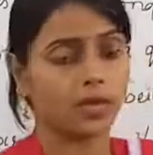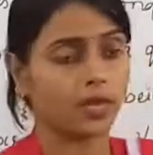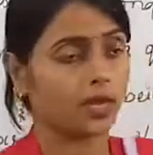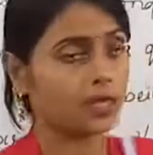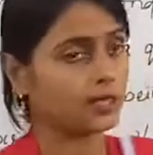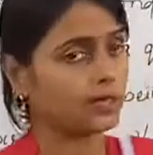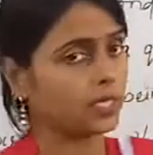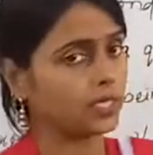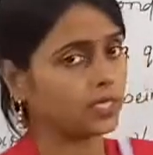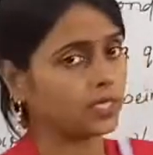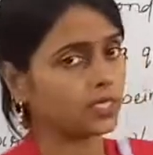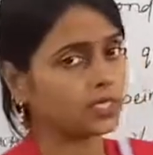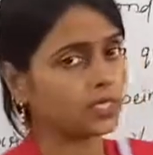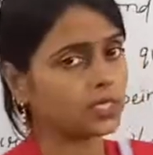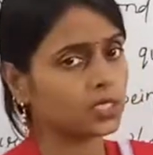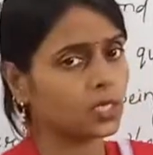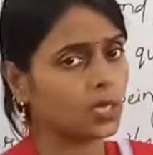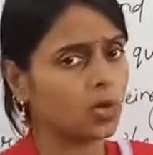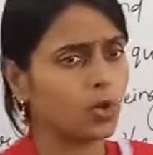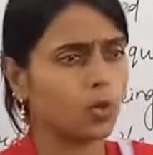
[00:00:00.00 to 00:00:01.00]
And that
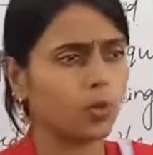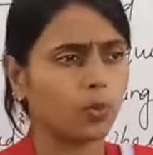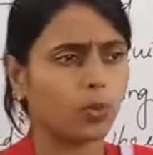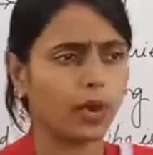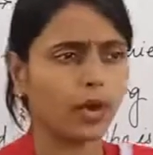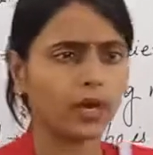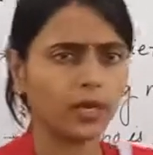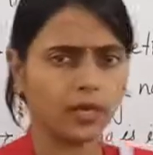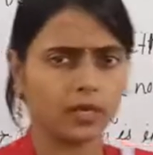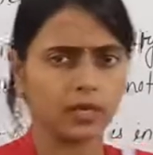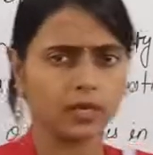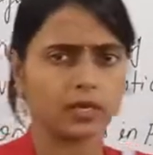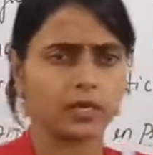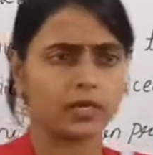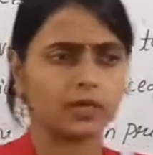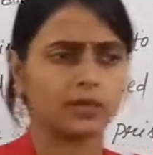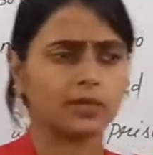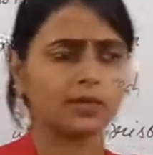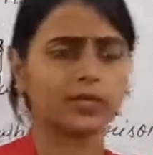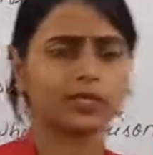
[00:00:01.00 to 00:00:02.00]
is, why
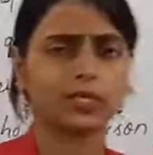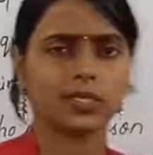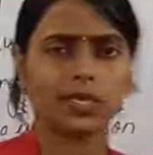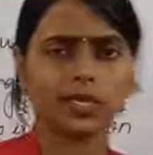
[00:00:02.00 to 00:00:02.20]
this